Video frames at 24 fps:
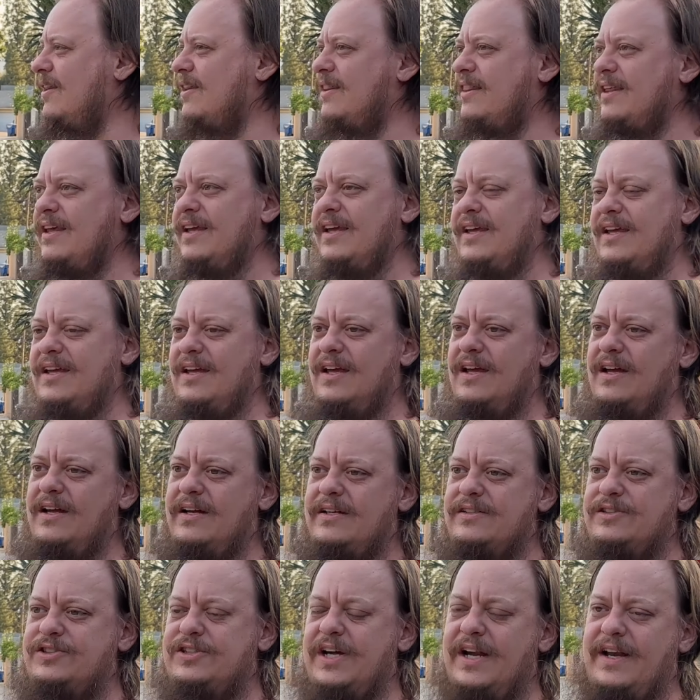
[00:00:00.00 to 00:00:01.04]
the
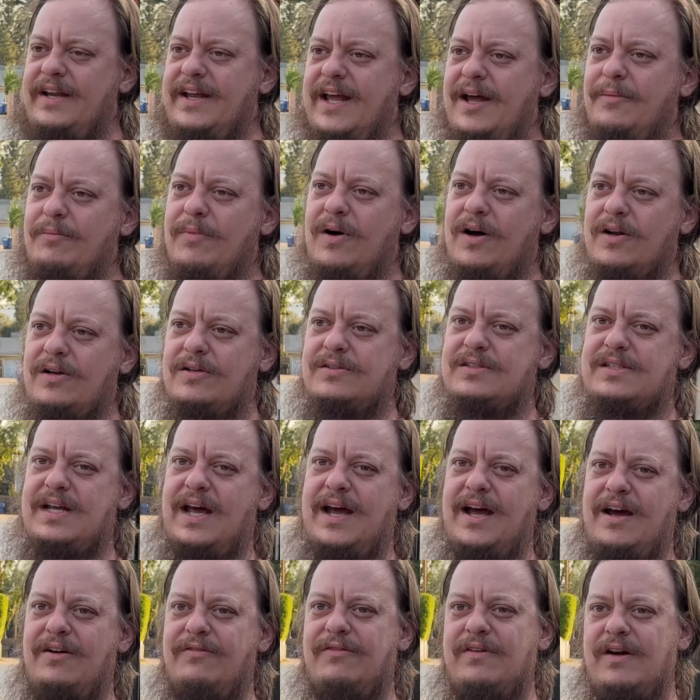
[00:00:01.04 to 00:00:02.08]
JDM models
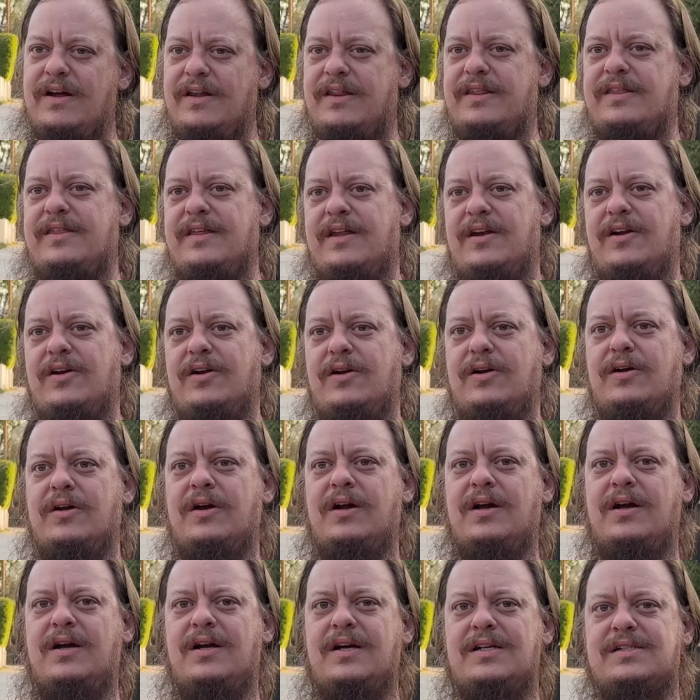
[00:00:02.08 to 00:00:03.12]
have a thinner
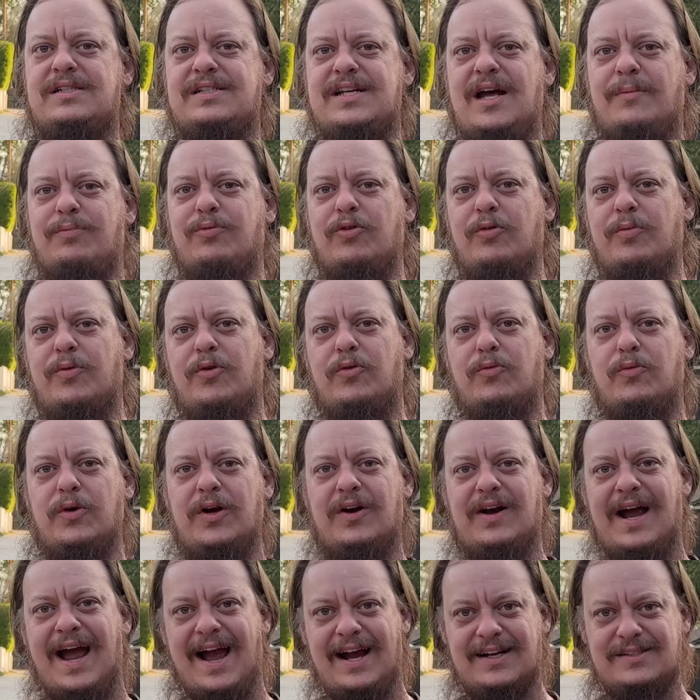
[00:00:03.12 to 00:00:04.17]
separable rear
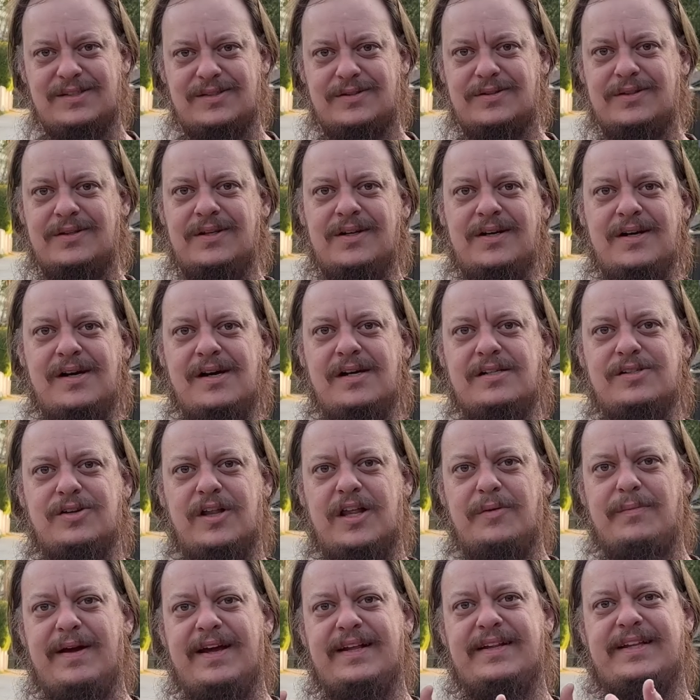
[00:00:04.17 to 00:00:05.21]
axle so they
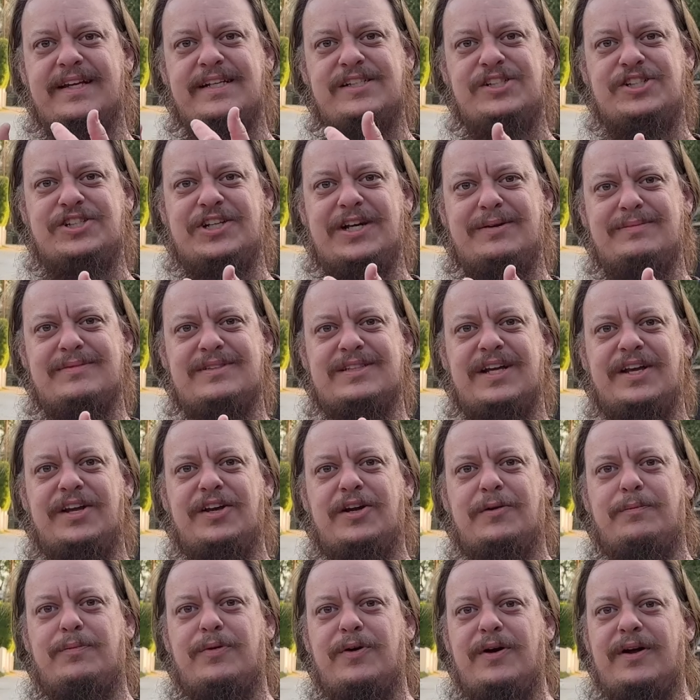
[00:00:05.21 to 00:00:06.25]
made these shims that you
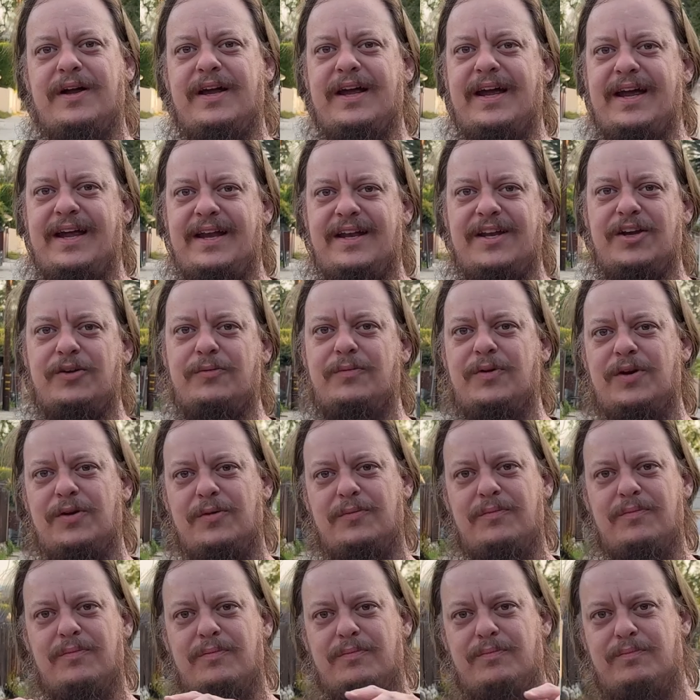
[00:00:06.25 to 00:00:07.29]
could put in. You, you
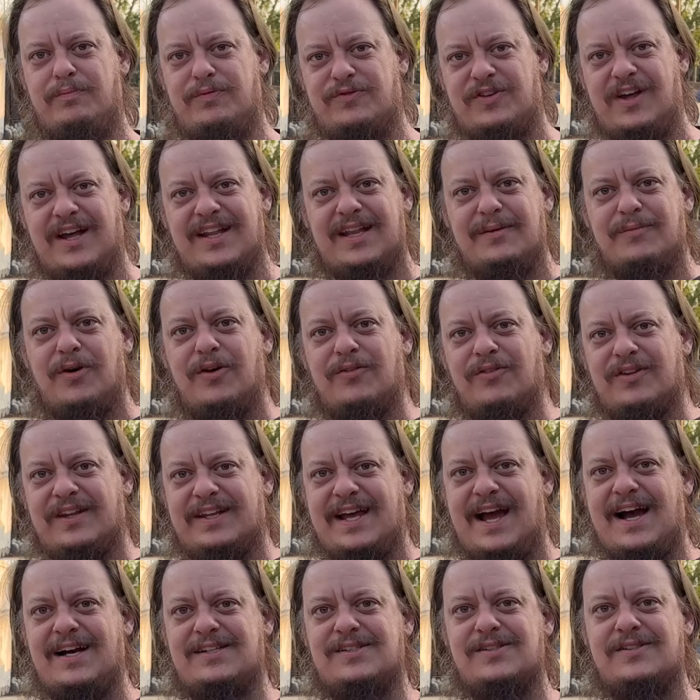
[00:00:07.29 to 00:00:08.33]
slide them over the
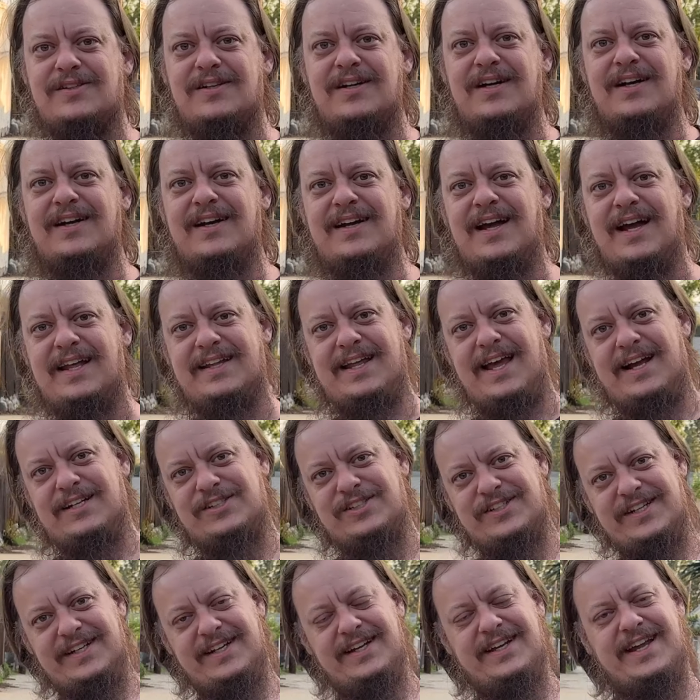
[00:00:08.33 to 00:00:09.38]
axle, and they
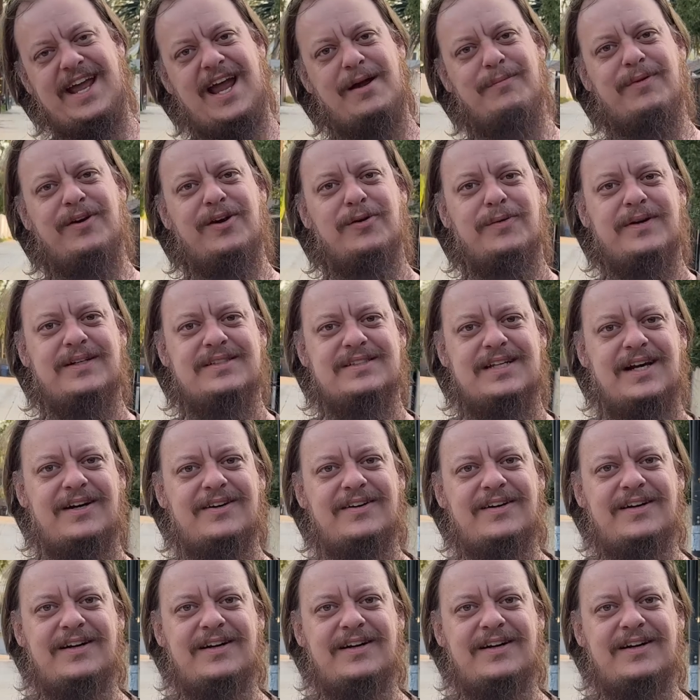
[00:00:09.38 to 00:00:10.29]
actually camber your wheels out.